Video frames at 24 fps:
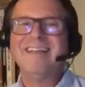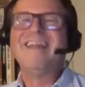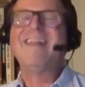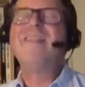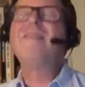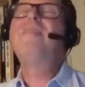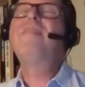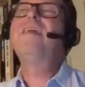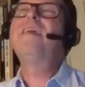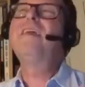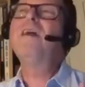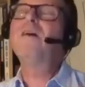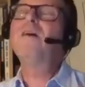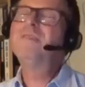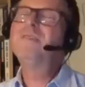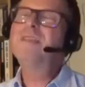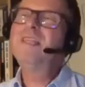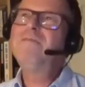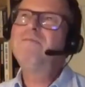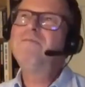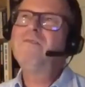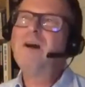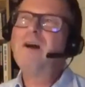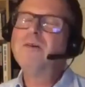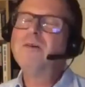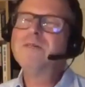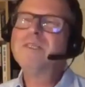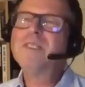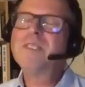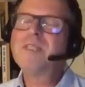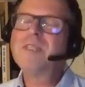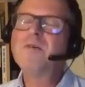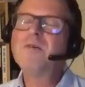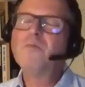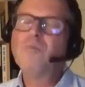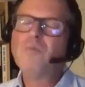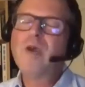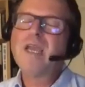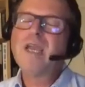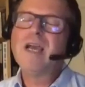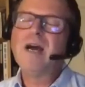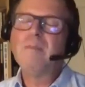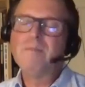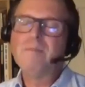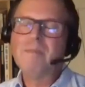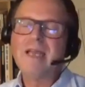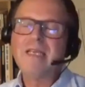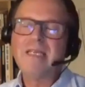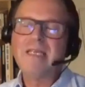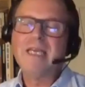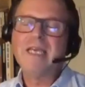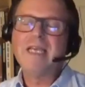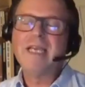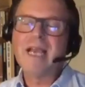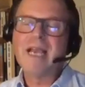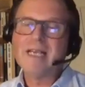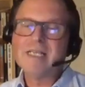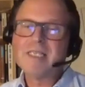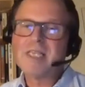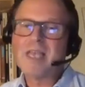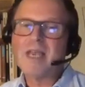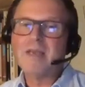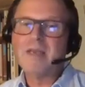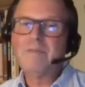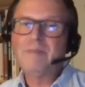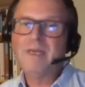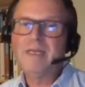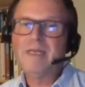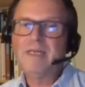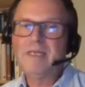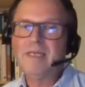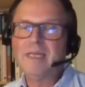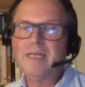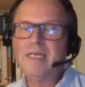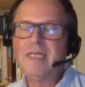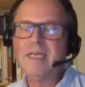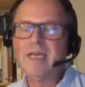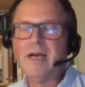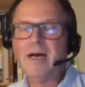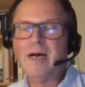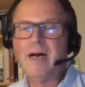The only ROAs that we are making as APNIC